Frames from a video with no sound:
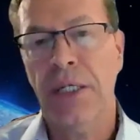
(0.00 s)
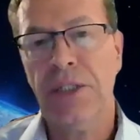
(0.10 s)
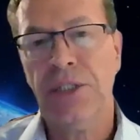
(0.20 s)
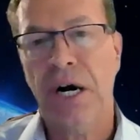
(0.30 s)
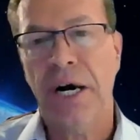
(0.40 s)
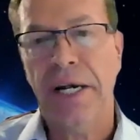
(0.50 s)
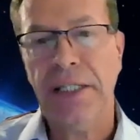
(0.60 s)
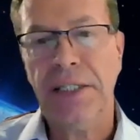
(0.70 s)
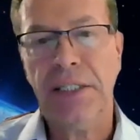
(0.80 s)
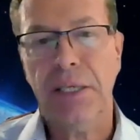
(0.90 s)

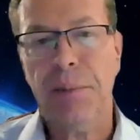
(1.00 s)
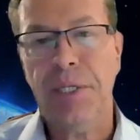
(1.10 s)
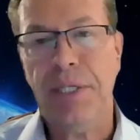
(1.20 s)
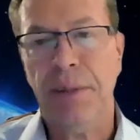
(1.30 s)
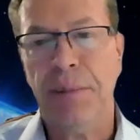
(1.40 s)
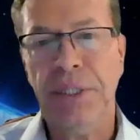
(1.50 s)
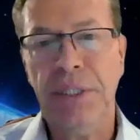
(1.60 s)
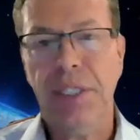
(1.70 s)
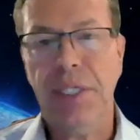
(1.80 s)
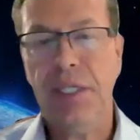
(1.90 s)
trying to limit the
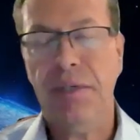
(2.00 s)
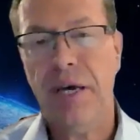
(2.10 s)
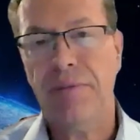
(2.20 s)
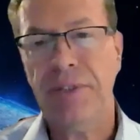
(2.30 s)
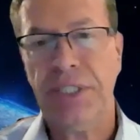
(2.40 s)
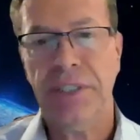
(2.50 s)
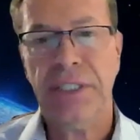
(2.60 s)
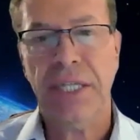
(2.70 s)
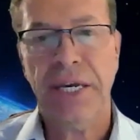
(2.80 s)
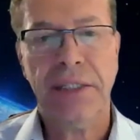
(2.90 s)
ability of
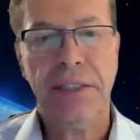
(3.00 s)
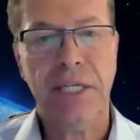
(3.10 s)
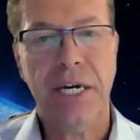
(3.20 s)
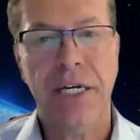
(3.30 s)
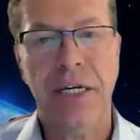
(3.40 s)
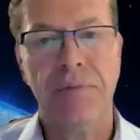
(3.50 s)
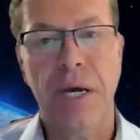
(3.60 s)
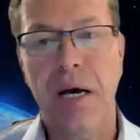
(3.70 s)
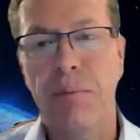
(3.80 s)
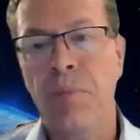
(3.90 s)
adversaries like China